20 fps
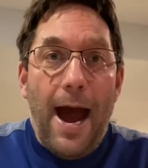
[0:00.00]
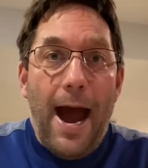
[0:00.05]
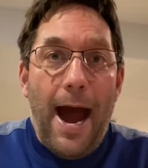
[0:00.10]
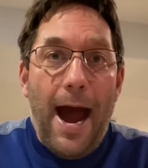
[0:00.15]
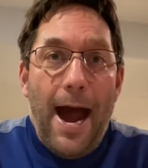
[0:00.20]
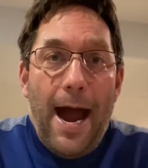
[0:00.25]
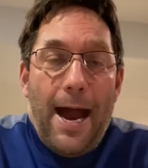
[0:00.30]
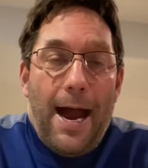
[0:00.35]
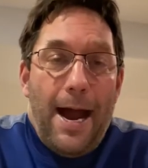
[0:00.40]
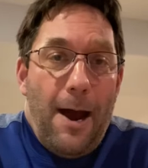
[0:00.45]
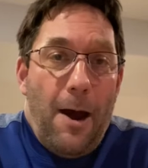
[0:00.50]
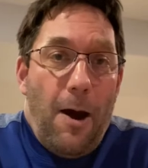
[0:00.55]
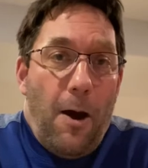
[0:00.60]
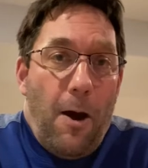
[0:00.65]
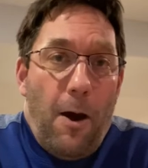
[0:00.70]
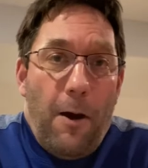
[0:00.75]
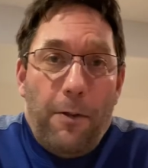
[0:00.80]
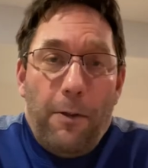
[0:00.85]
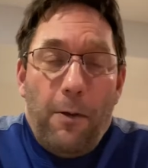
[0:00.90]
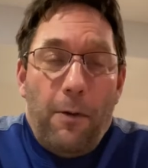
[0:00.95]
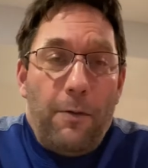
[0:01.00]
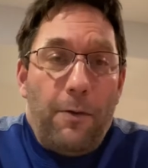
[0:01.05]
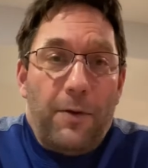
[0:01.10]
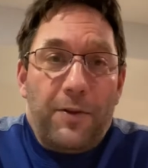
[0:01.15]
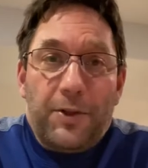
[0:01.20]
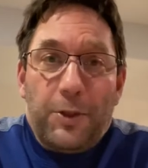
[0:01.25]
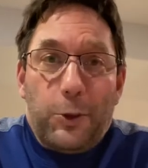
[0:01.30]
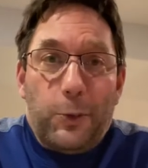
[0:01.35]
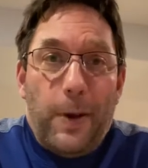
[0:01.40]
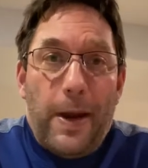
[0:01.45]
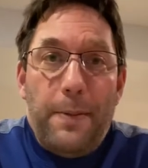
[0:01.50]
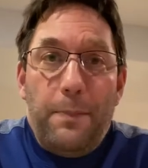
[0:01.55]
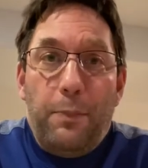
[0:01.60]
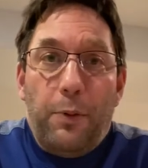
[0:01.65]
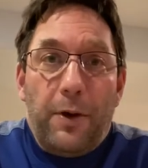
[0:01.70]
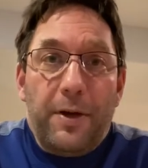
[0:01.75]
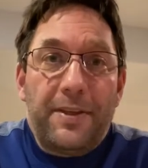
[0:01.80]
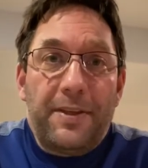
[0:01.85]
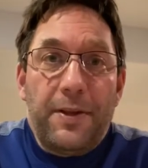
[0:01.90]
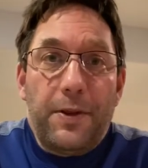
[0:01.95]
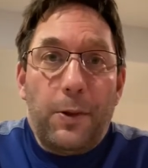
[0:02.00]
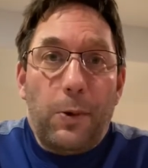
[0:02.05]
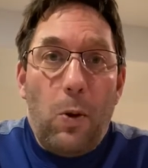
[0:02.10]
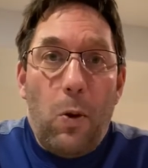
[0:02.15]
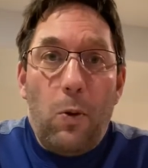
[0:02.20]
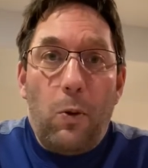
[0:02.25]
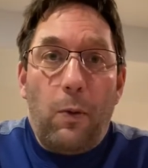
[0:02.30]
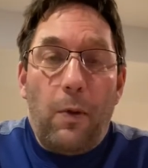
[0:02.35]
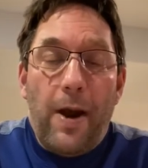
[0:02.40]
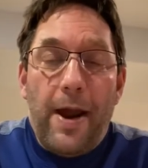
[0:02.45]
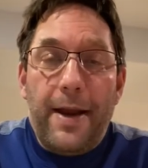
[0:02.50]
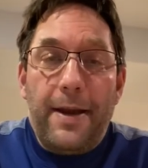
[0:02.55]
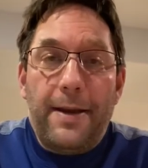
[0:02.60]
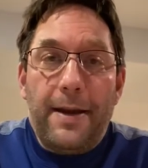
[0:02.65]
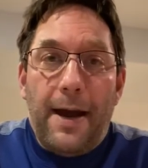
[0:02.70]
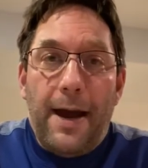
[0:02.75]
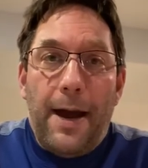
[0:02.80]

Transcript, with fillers: Uh, although those are great books in their own right,